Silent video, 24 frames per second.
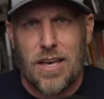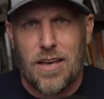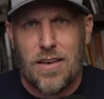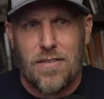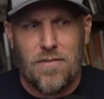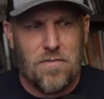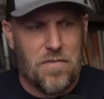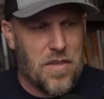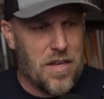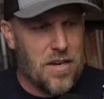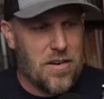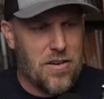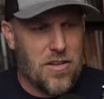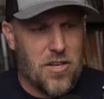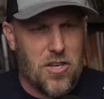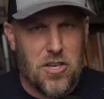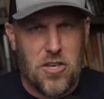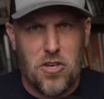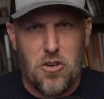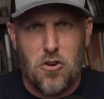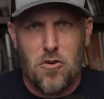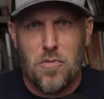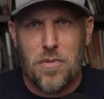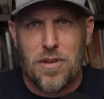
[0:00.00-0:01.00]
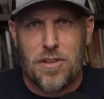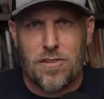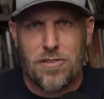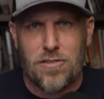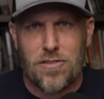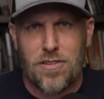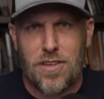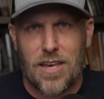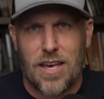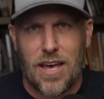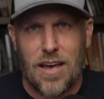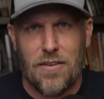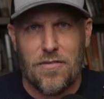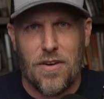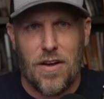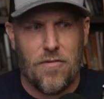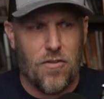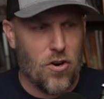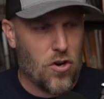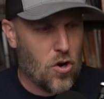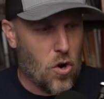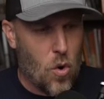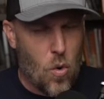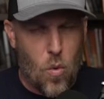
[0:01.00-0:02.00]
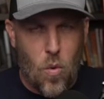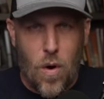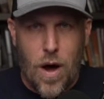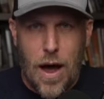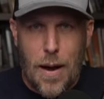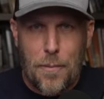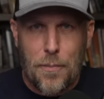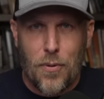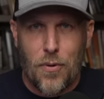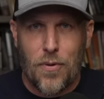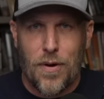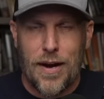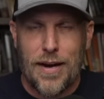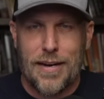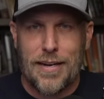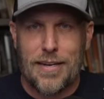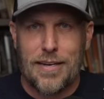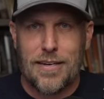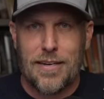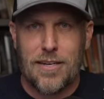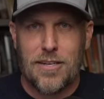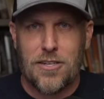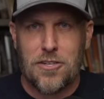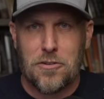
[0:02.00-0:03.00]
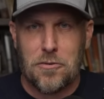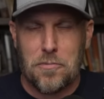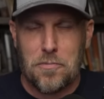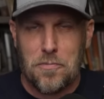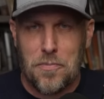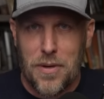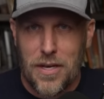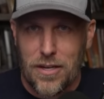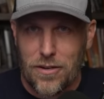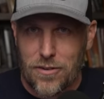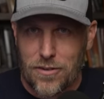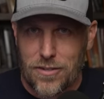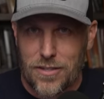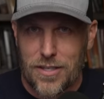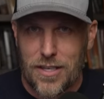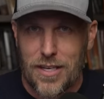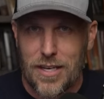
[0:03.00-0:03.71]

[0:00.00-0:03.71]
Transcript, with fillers: that humans have ever cooperated to build.